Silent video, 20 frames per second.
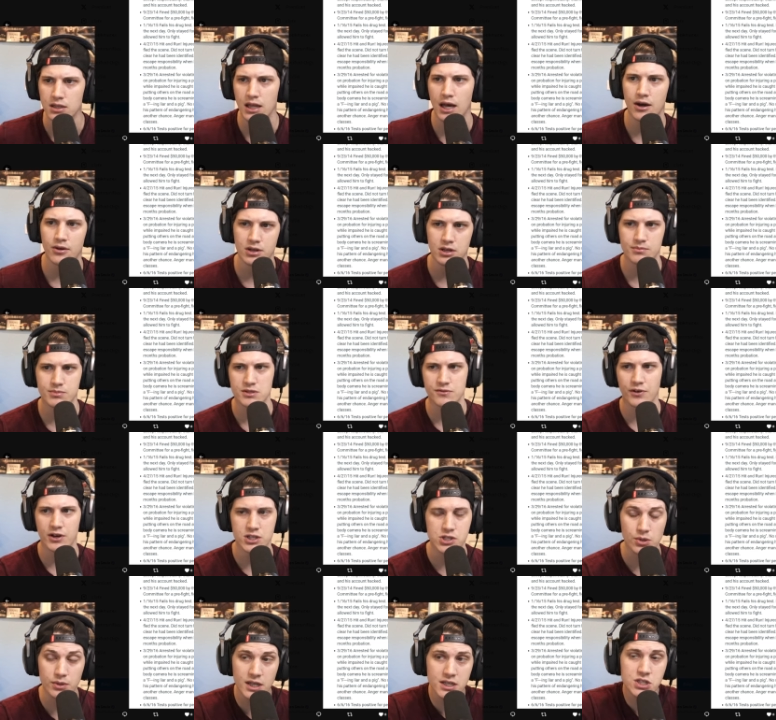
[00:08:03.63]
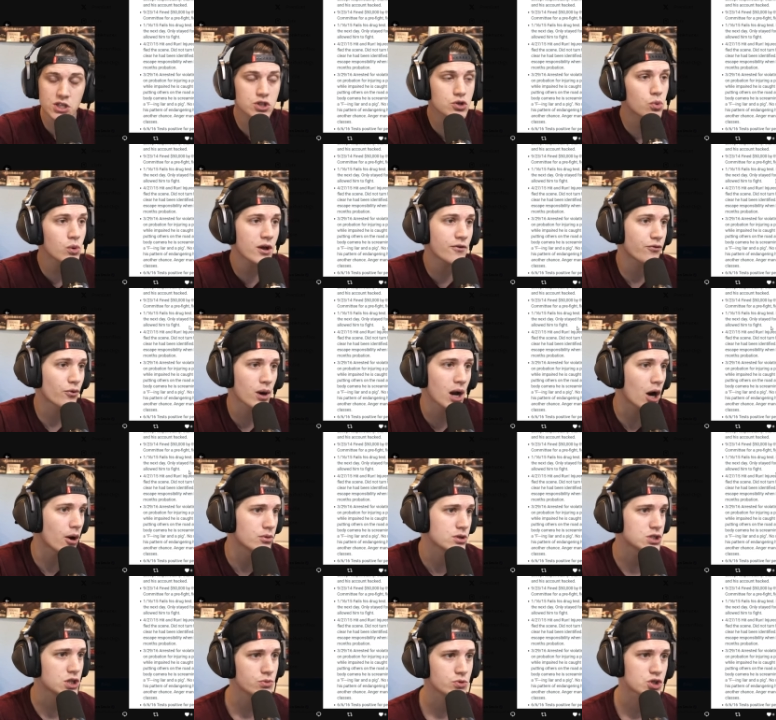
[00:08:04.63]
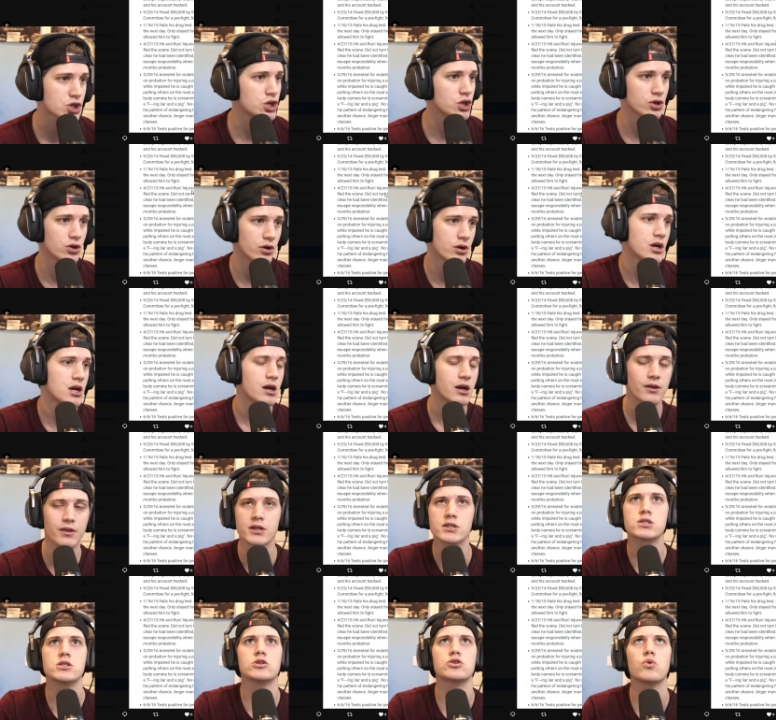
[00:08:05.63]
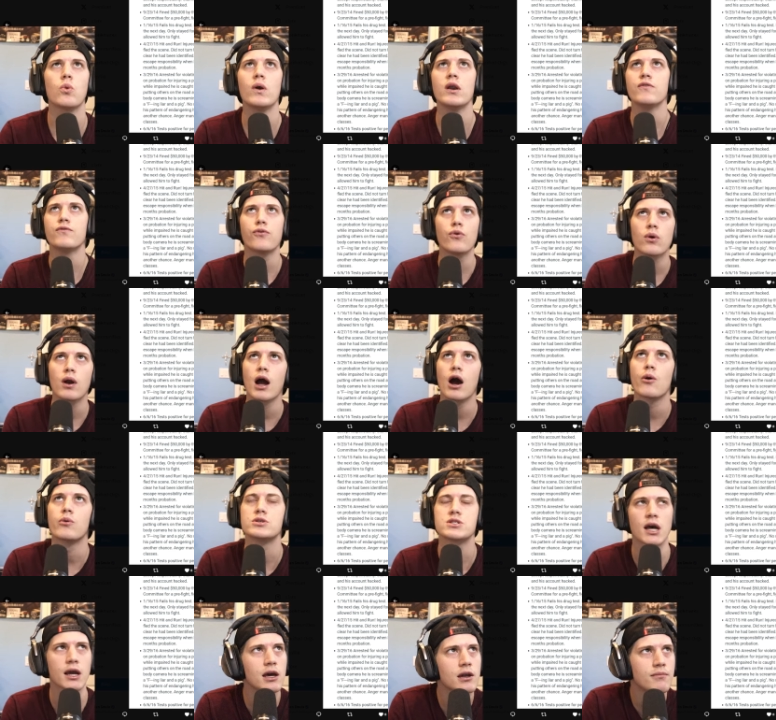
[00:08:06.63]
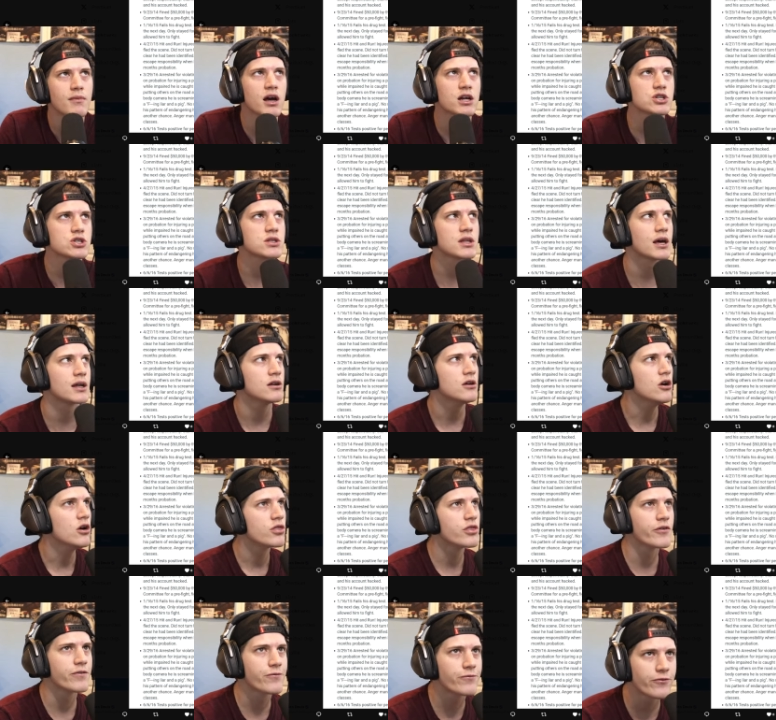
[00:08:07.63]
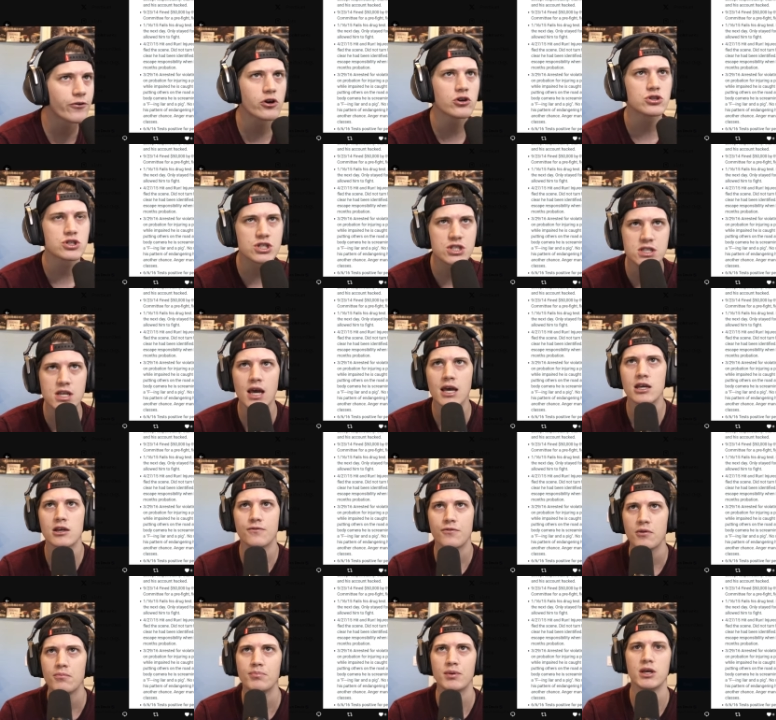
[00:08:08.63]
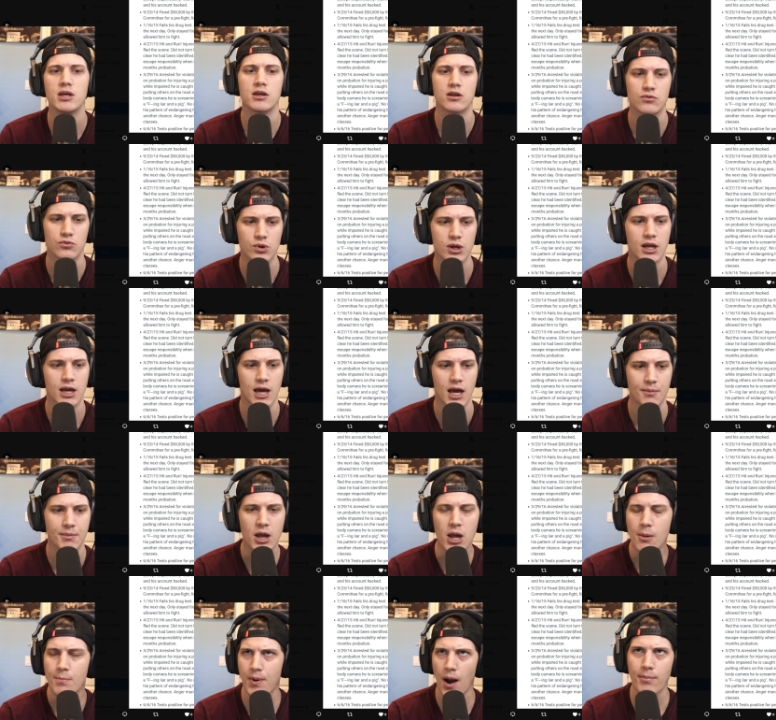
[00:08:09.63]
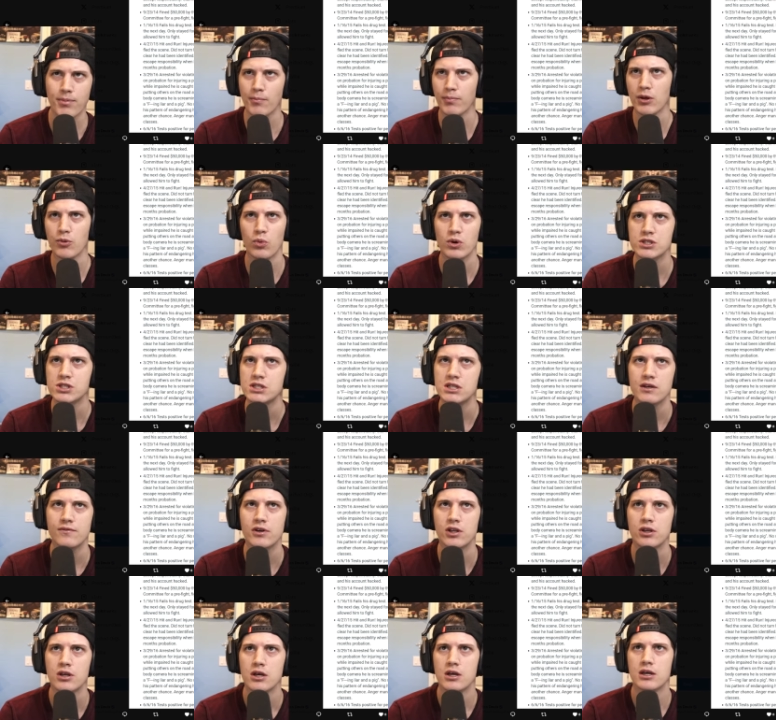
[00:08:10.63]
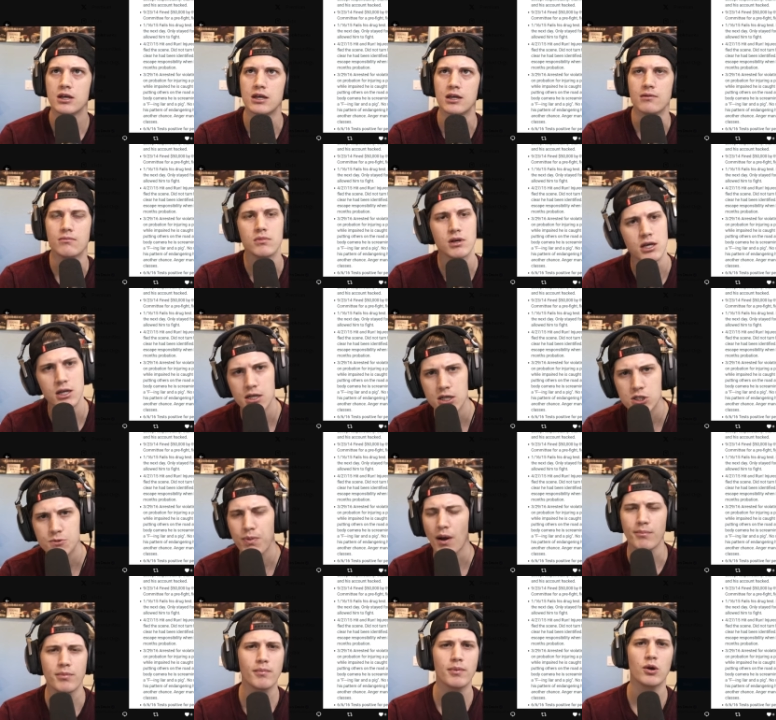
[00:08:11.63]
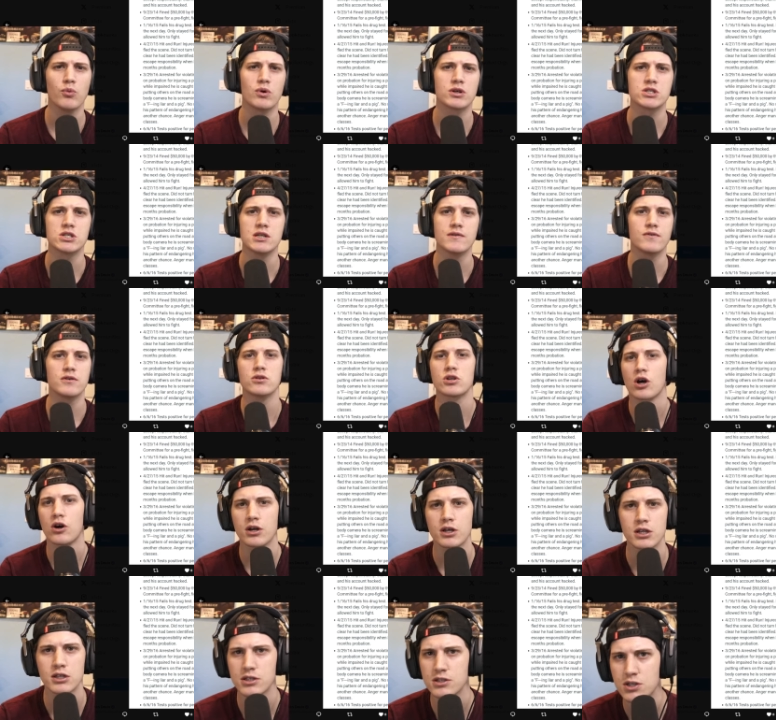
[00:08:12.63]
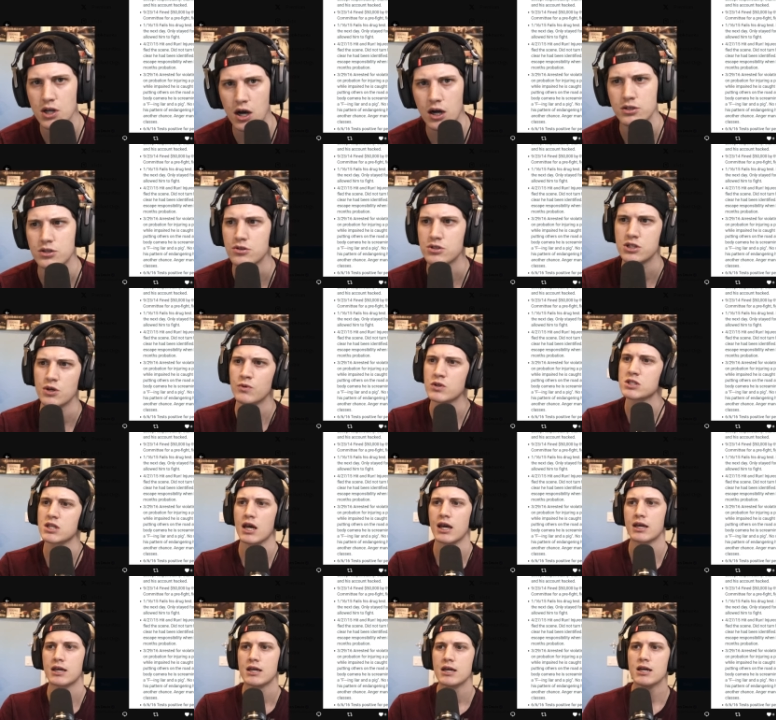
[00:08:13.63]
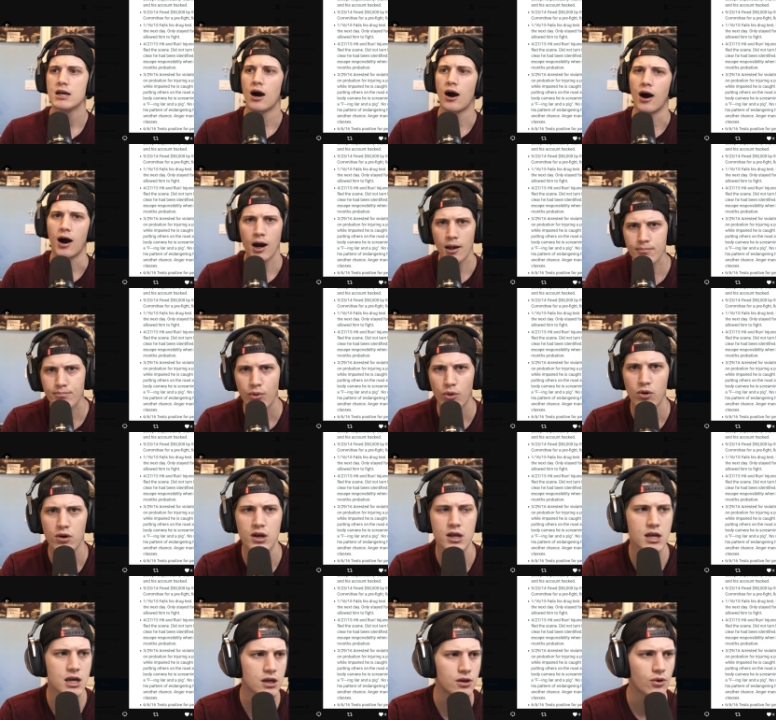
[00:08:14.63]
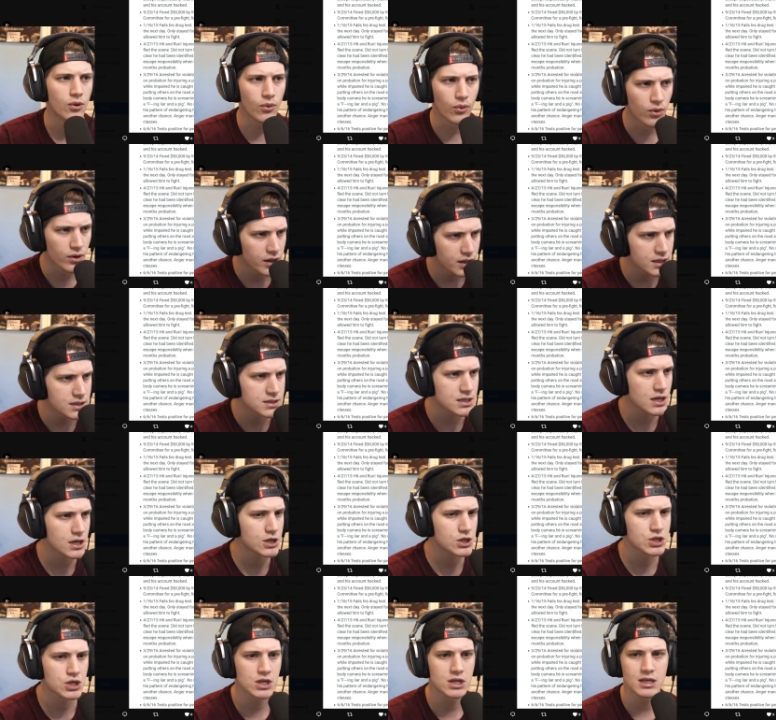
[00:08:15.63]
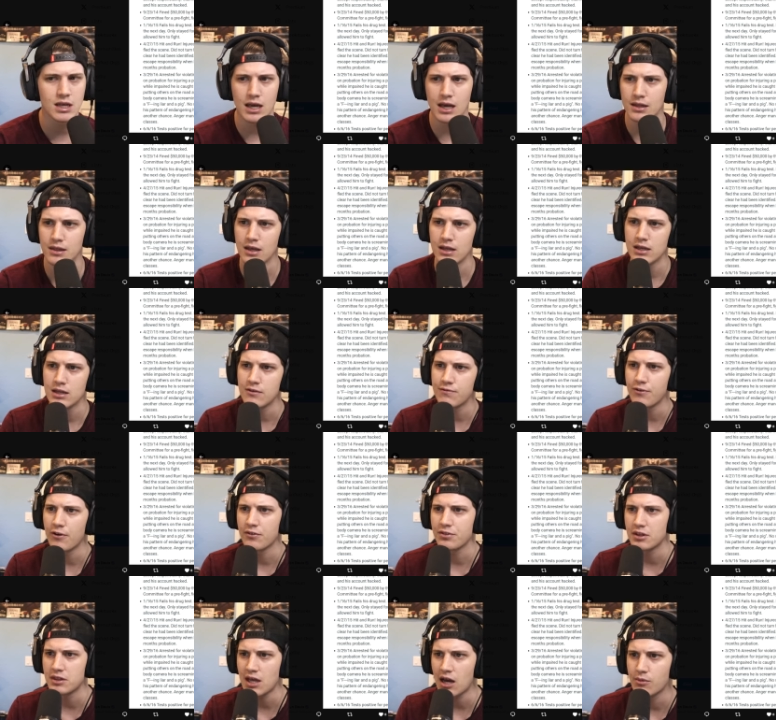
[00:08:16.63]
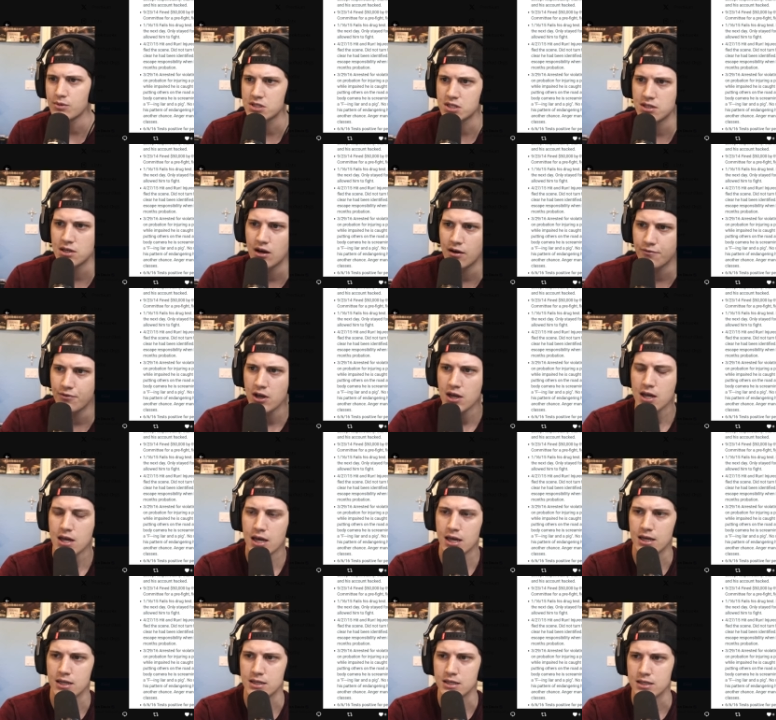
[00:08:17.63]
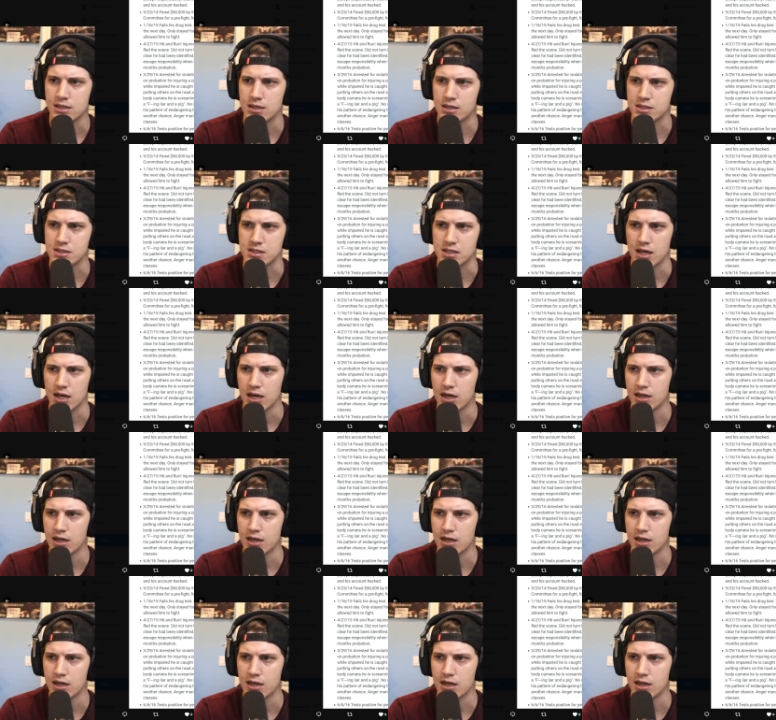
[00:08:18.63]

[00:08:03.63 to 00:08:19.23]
allowed him to fight. So in less than 24 hours, he was cured. In less than 24 hours, I can imagine that the first day of him being in rehab probably wasn't even in meetings, probably wasn't even talking to doctors. It was like onboarding and orientation, and then he felt that that was enough, and he's